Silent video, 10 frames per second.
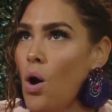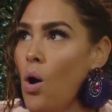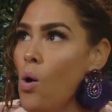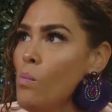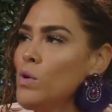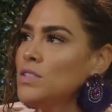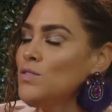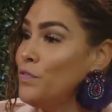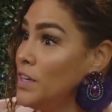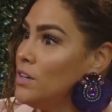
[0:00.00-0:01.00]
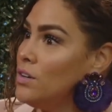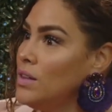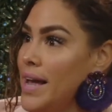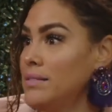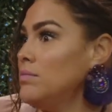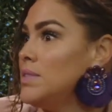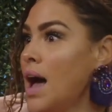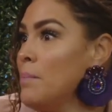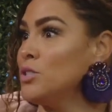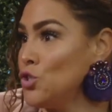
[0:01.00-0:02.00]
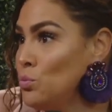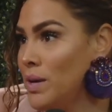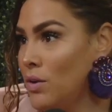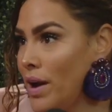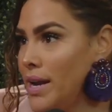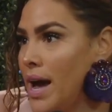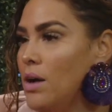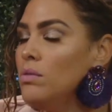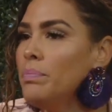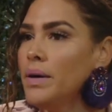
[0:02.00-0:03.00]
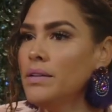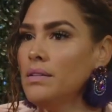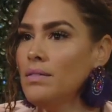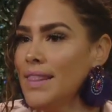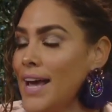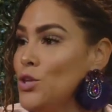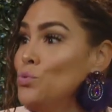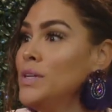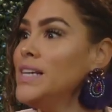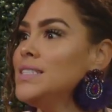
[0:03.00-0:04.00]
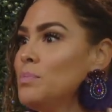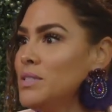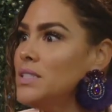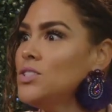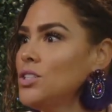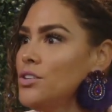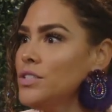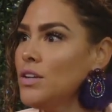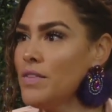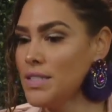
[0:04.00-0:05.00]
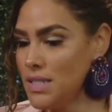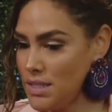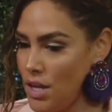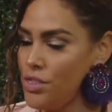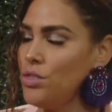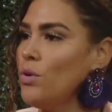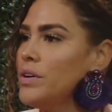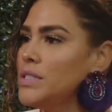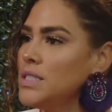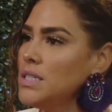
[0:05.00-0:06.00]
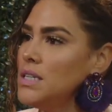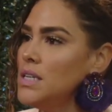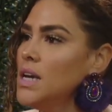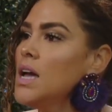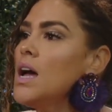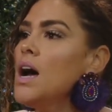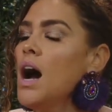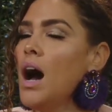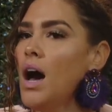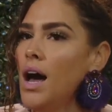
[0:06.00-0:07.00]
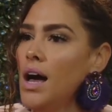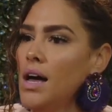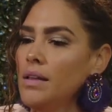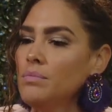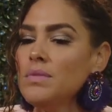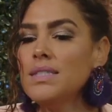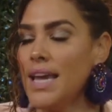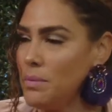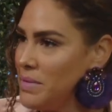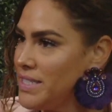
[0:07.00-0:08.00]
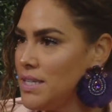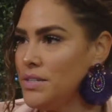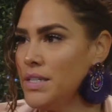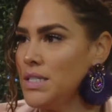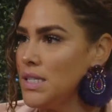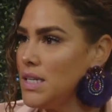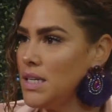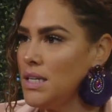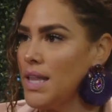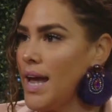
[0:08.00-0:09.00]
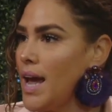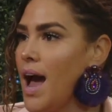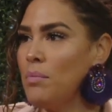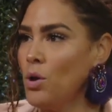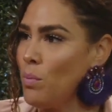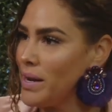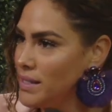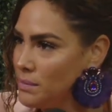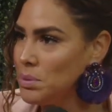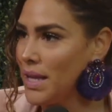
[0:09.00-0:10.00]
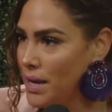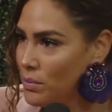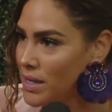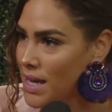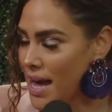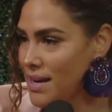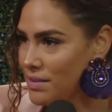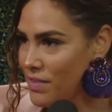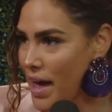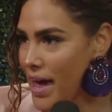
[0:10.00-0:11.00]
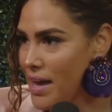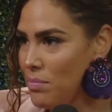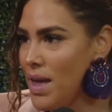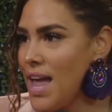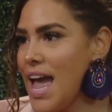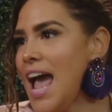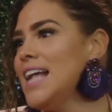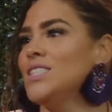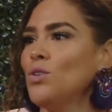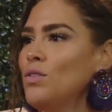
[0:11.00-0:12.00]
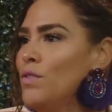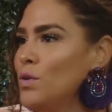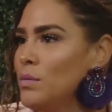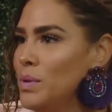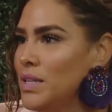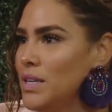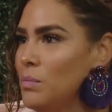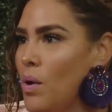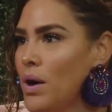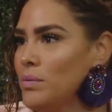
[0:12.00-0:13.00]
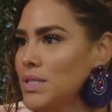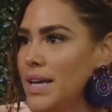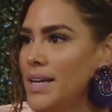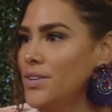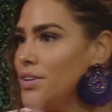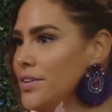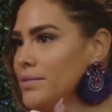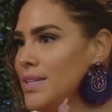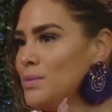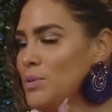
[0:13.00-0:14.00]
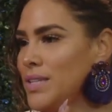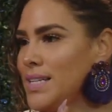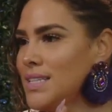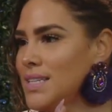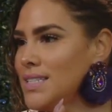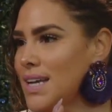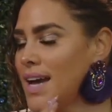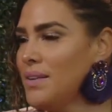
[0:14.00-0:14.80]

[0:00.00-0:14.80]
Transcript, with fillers: almost feel, and I'm assuming right now, but like you need to position yourself as this authority, uh, take me seriously, like I'm nobody to play with kind of vibe. Mm-hmm. And so the vulnerability part was like, eh, let's put that to the side.